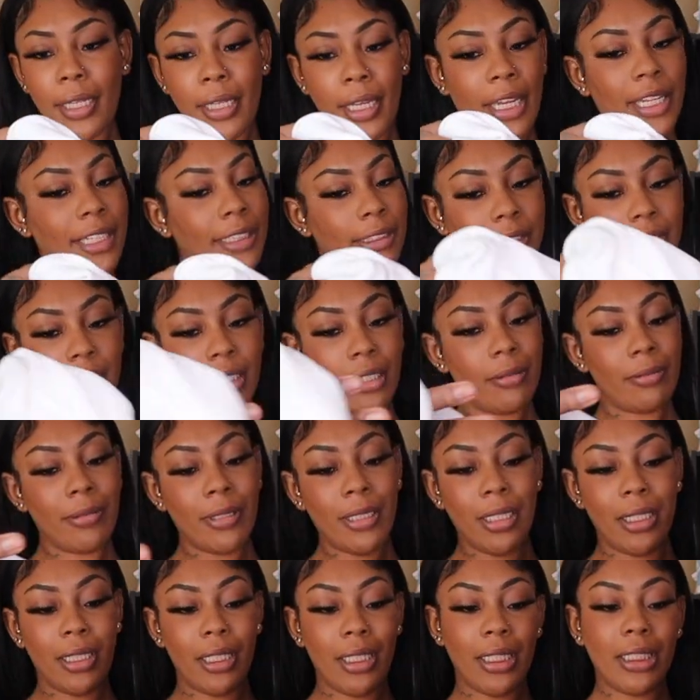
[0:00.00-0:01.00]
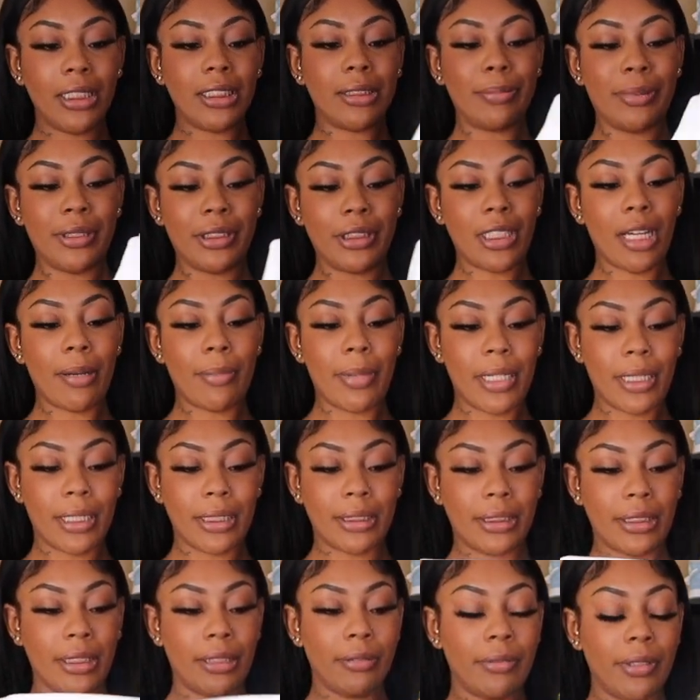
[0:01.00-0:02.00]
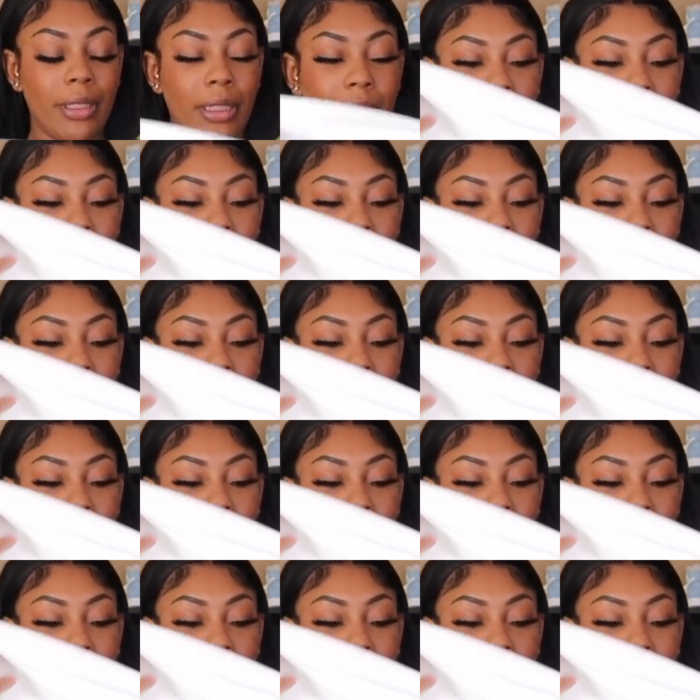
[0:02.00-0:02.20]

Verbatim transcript: can't tell what it is, but y'all about to see what